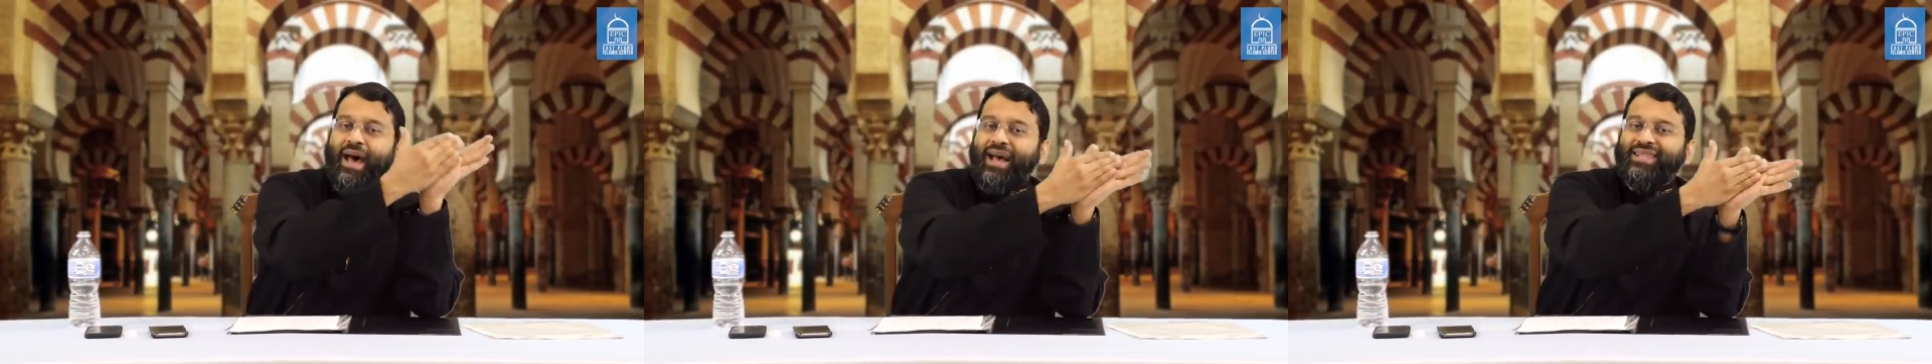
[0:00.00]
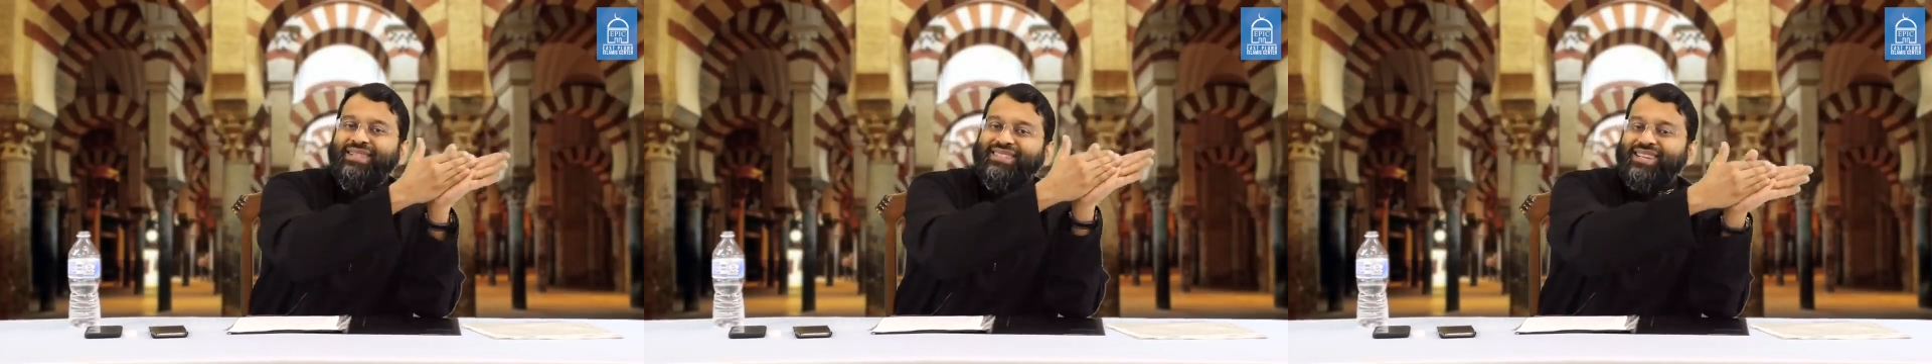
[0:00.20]

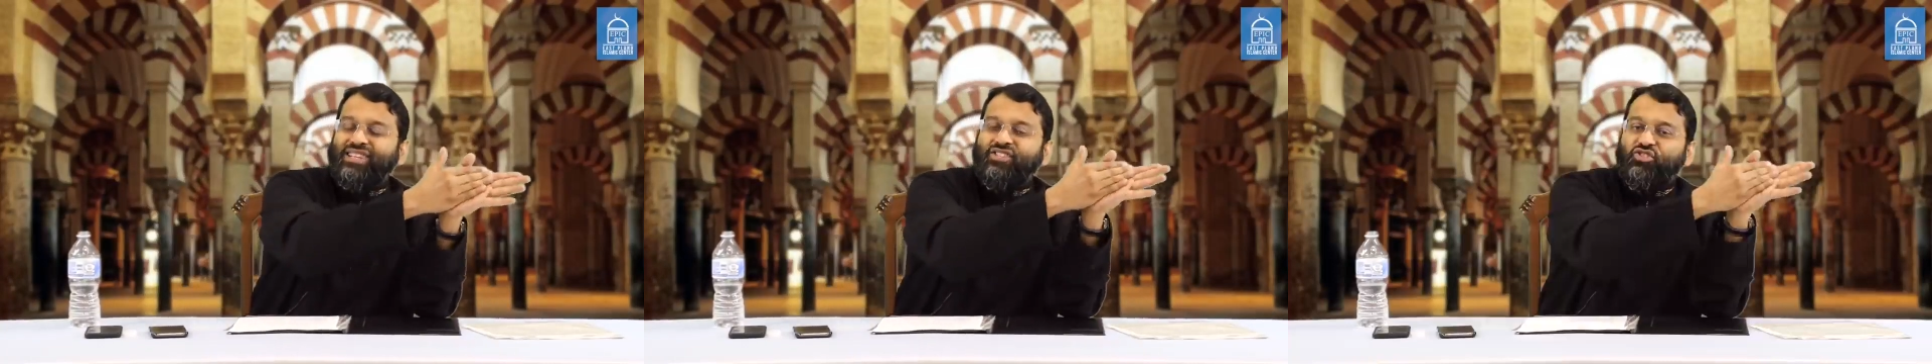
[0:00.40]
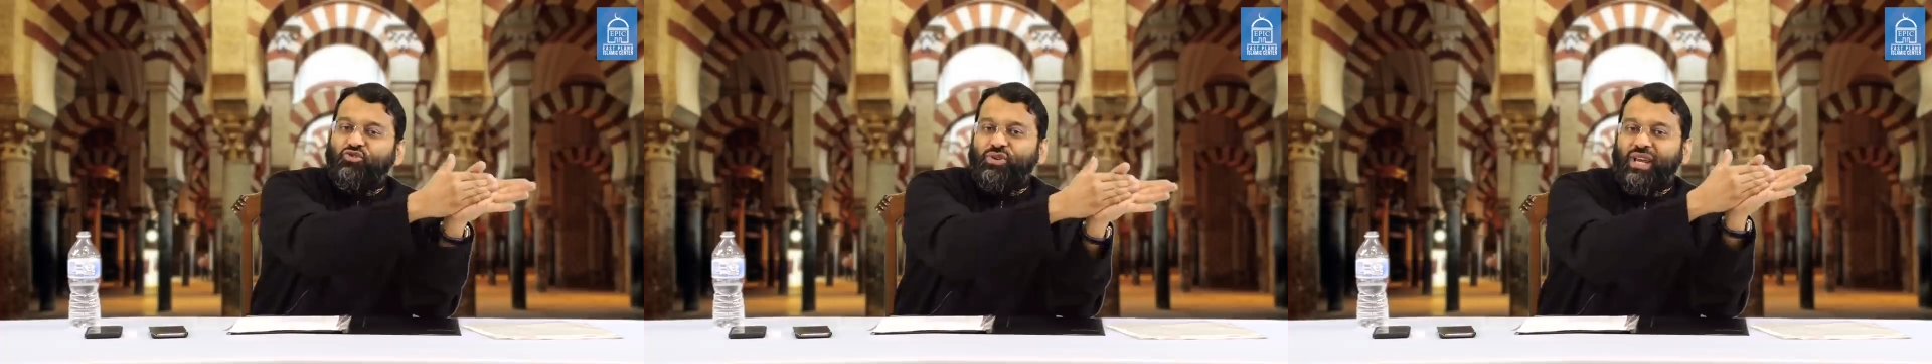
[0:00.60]

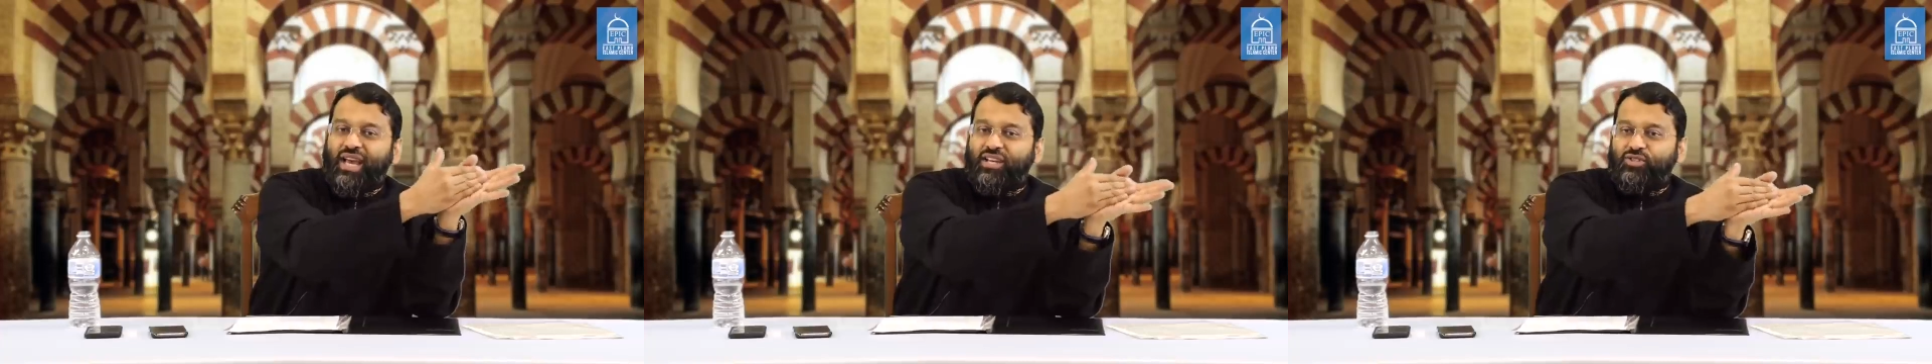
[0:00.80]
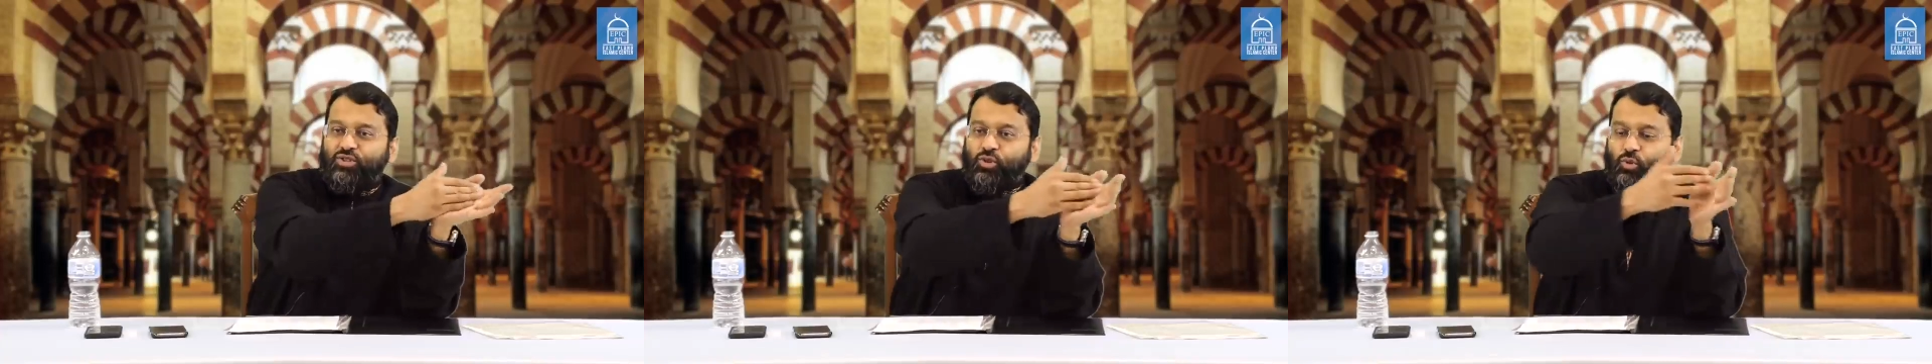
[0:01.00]
ancestry
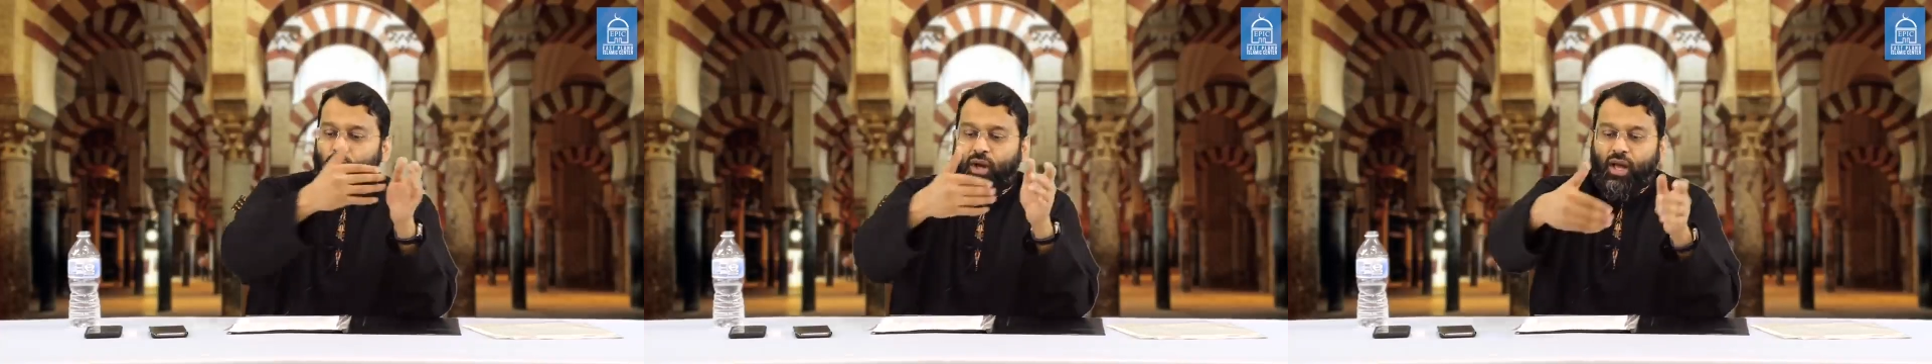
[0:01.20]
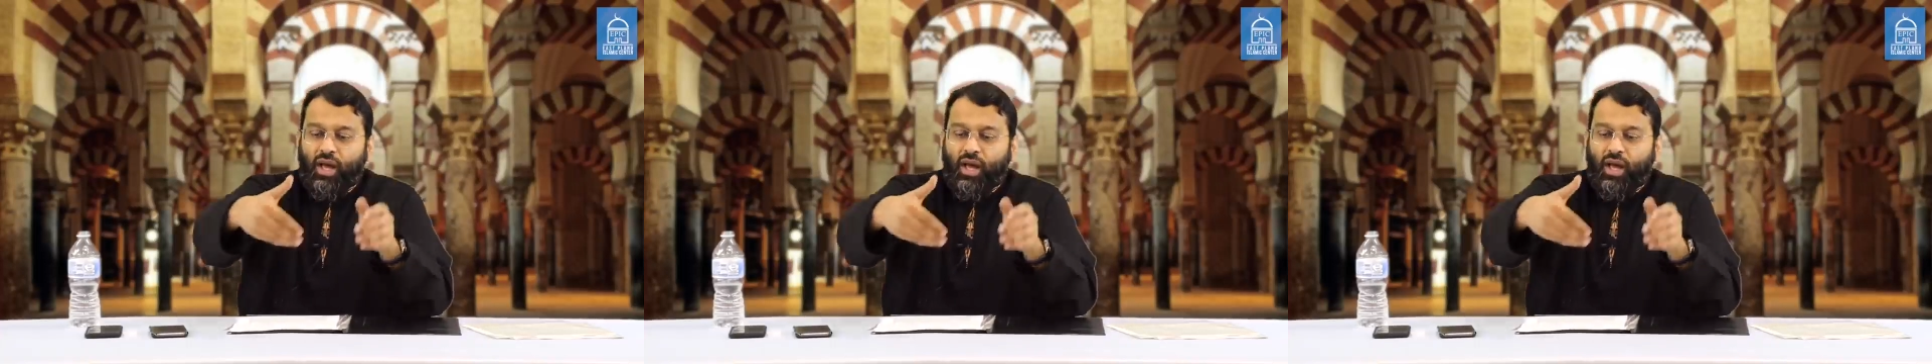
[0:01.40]
as you.